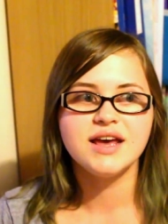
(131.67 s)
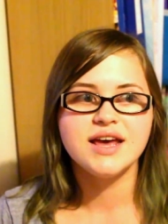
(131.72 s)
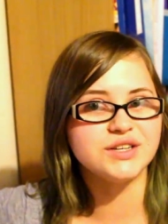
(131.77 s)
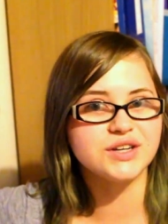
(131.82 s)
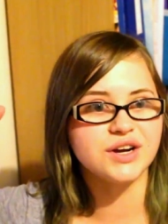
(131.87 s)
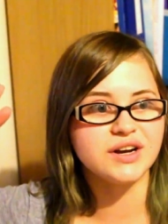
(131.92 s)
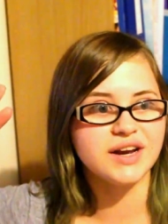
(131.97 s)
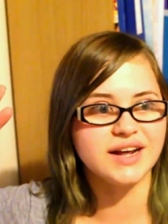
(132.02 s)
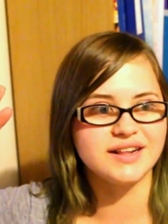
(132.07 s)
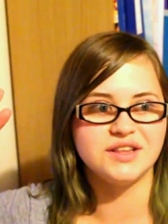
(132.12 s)
If you
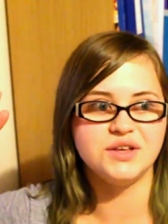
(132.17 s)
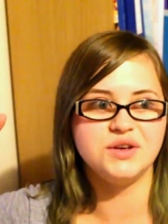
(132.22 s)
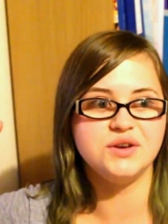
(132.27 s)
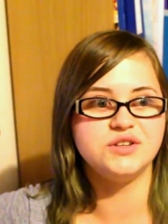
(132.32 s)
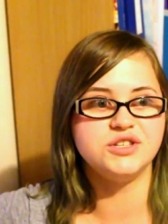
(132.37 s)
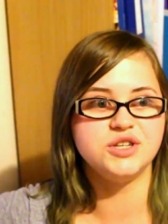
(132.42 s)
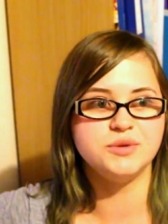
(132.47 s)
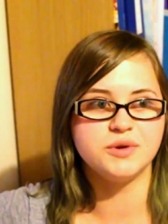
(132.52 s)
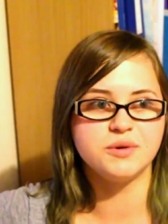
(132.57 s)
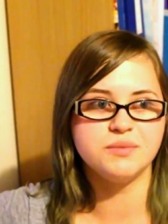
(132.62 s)
don't like the
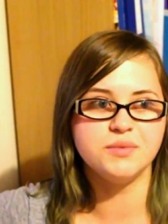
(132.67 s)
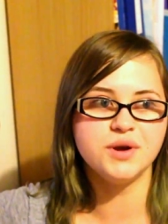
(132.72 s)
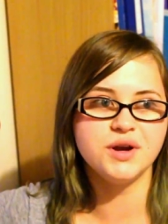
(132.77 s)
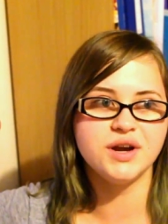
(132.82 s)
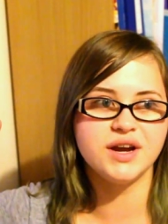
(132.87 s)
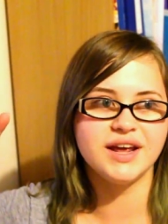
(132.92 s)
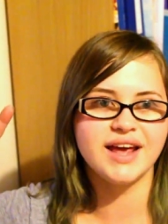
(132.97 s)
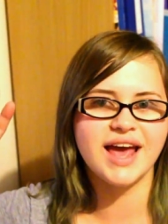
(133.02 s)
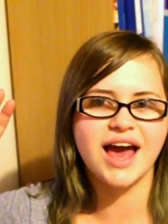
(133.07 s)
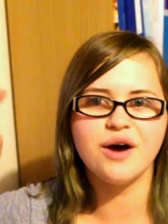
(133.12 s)
YouTube
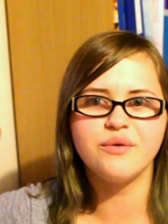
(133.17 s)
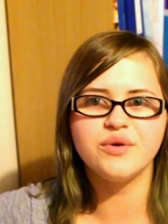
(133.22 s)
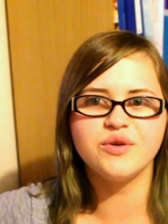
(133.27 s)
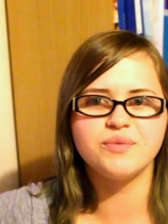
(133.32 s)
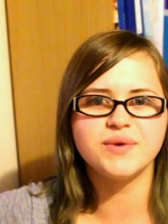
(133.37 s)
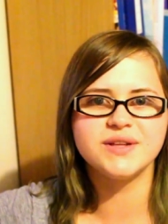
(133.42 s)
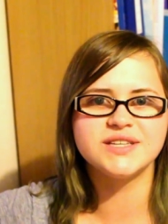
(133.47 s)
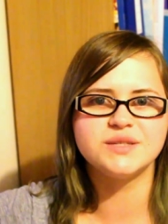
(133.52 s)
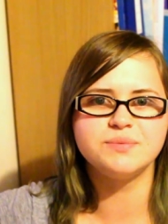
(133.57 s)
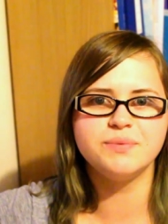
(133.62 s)
community, how
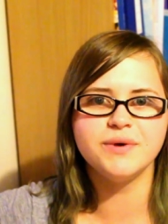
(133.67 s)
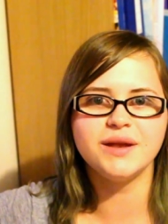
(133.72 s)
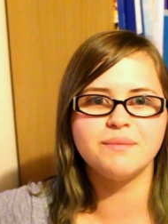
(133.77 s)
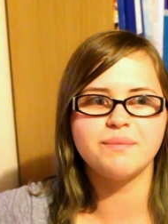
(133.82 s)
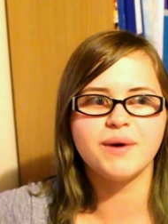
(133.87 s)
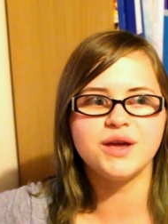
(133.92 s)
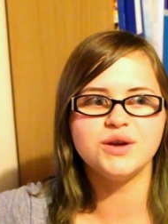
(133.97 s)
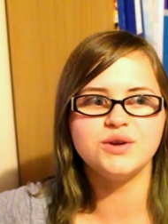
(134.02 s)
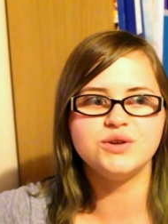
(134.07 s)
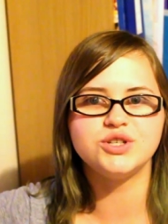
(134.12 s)
we've been split
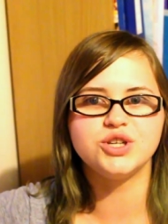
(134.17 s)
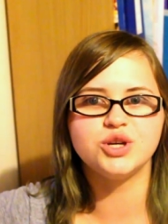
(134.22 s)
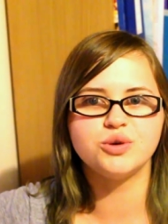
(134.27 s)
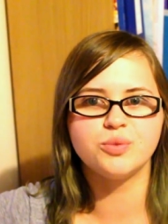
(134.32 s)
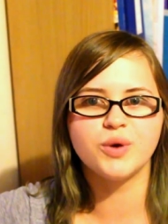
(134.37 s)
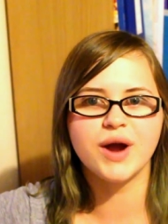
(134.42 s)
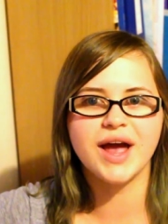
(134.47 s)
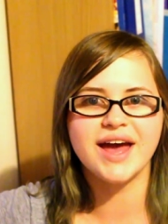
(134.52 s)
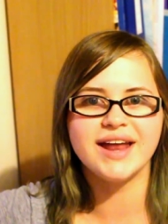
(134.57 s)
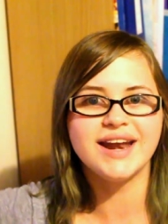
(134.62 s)
by
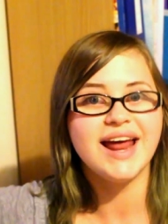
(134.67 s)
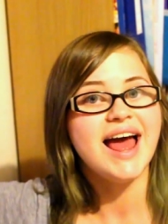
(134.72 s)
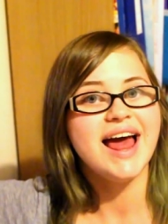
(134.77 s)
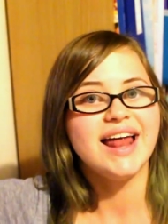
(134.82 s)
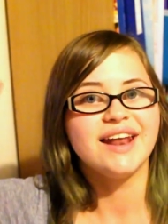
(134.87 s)
YouTube Red,